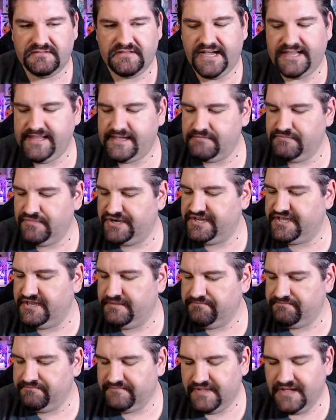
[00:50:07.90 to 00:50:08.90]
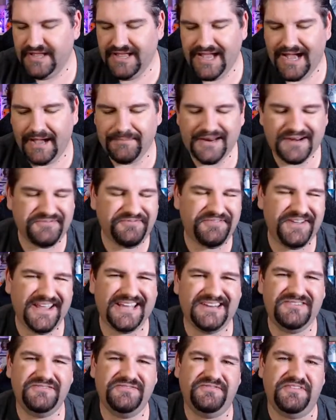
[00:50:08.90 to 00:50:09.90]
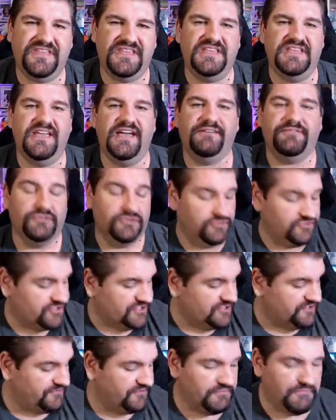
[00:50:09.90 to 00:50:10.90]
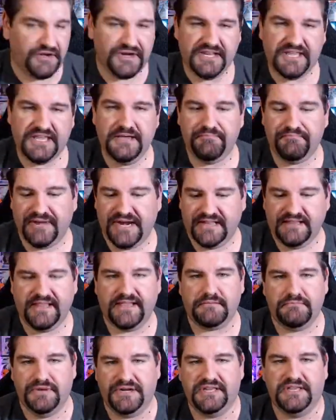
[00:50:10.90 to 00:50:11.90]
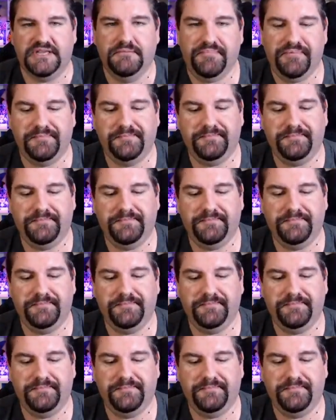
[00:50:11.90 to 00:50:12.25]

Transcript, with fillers: I like Mudkip. I'm not a fan of the evolutions for Mudkip, but I like Mudkip.